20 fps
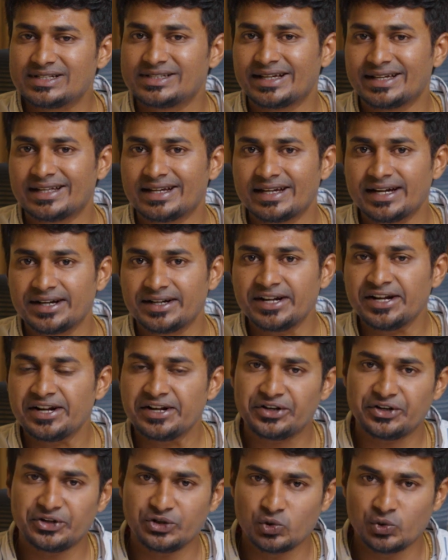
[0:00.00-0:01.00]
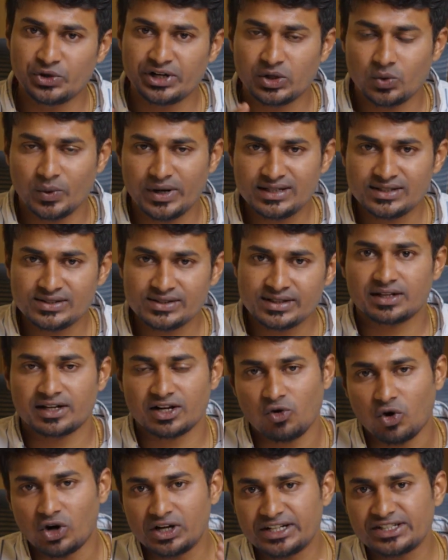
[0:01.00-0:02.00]
segregated unit wise. A
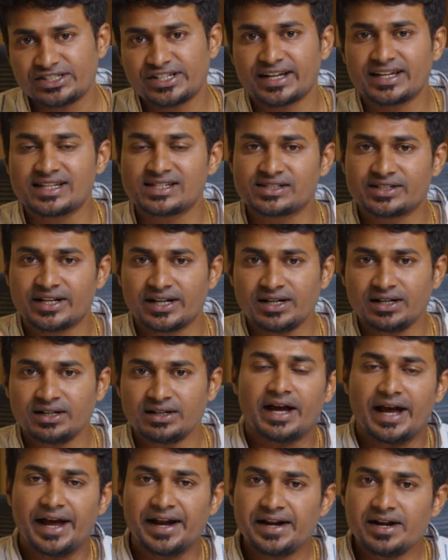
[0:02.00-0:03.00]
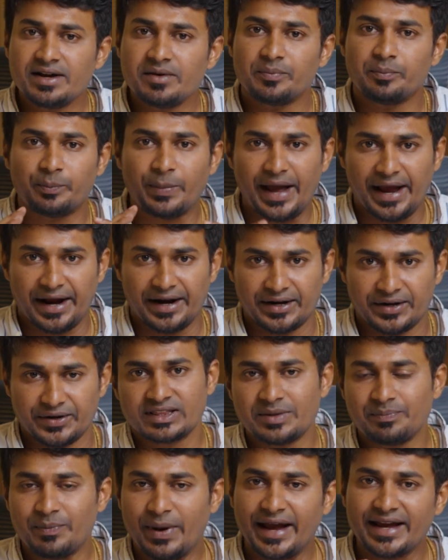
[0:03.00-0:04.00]
quality check is done and packed.
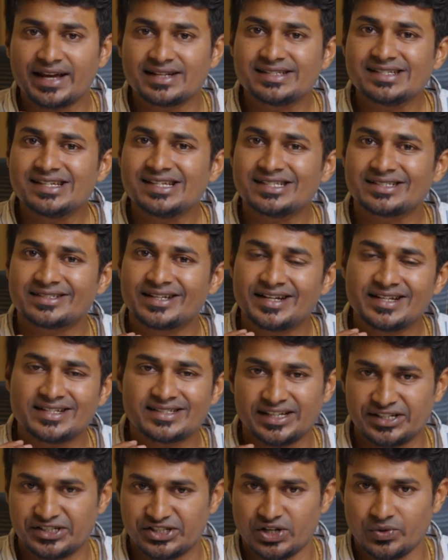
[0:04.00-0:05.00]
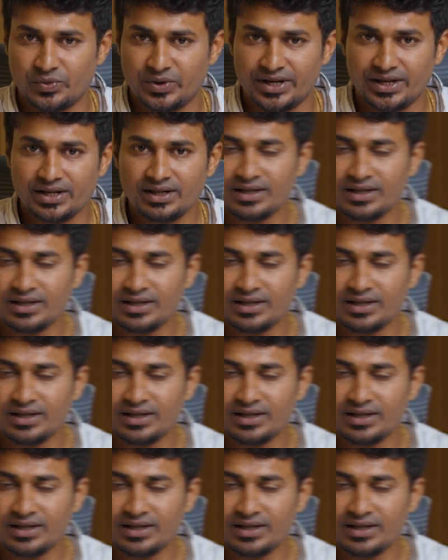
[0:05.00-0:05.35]
The packaging is done in such a way